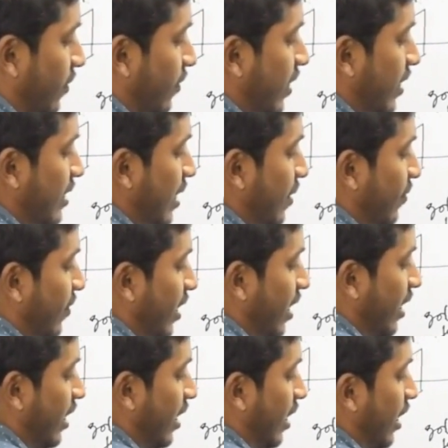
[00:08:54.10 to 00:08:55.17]
If it is somewhere
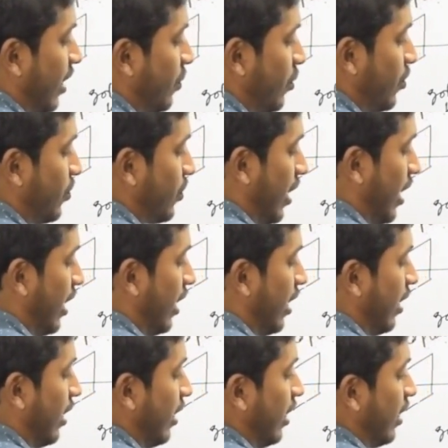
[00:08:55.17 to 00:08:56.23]
here, it moves a
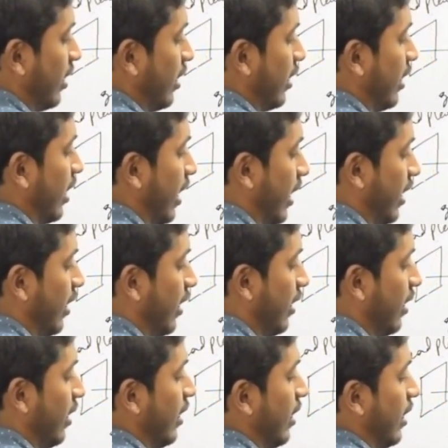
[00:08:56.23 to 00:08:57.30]
little.
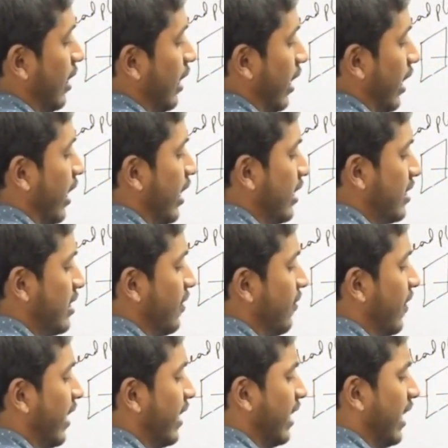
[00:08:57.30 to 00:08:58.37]
It is
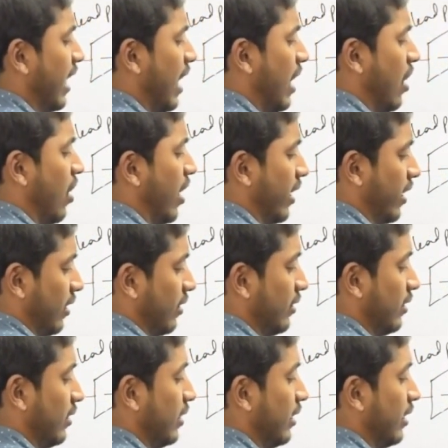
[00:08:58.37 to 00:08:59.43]
deflecting a lot,
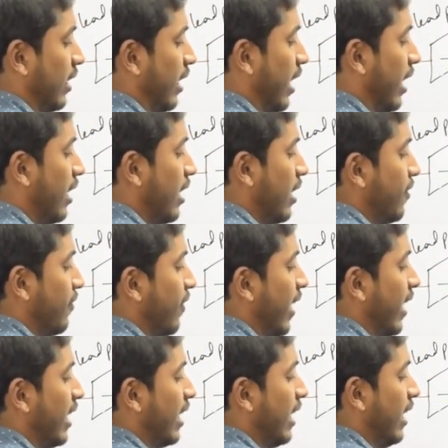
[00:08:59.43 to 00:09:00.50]
right.
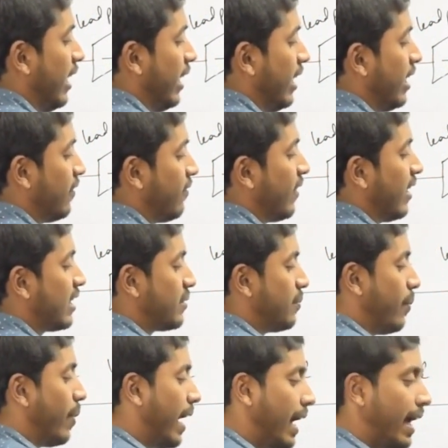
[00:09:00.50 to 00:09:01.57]
Finally, it deflects
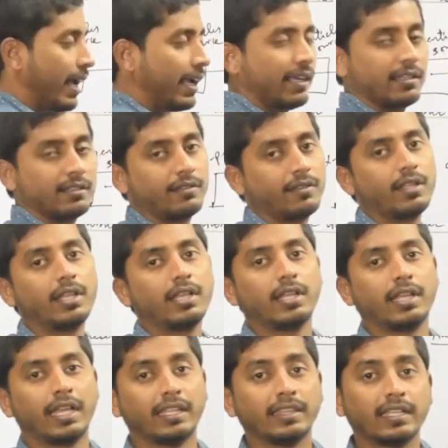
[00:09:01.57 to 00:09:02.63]
back
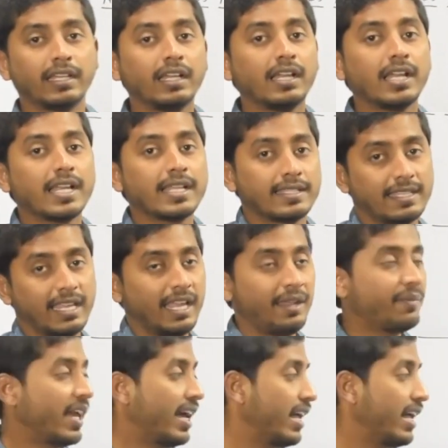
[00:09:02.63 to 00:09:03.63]
in the same